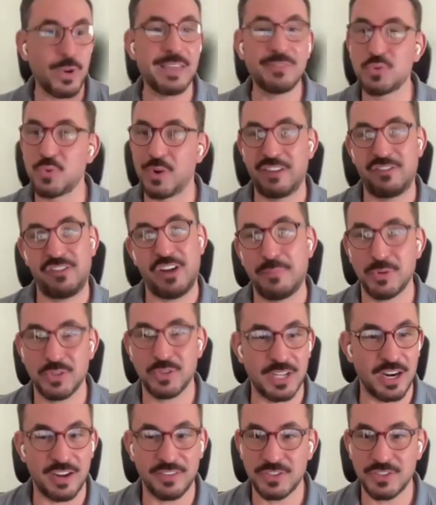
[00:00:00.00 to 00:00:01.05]
We give
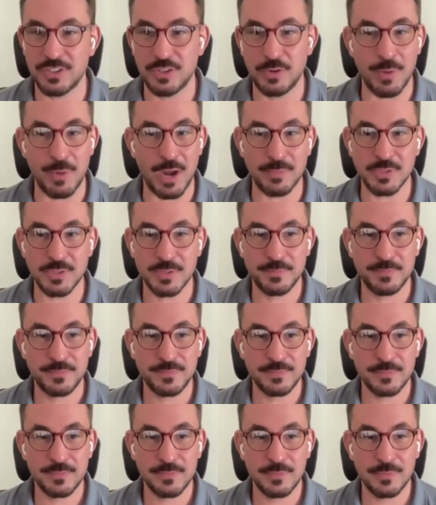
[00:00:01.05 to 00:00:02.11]
25% off to new
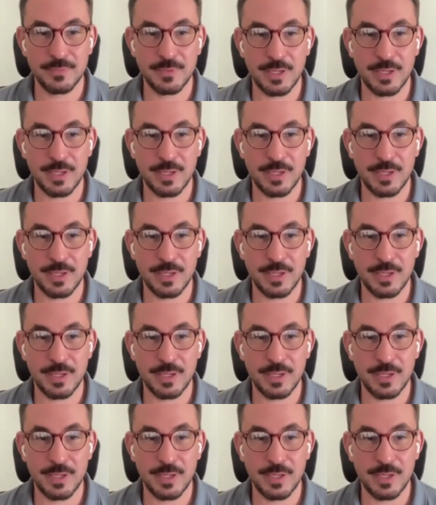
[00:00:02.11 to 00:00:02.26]
moms.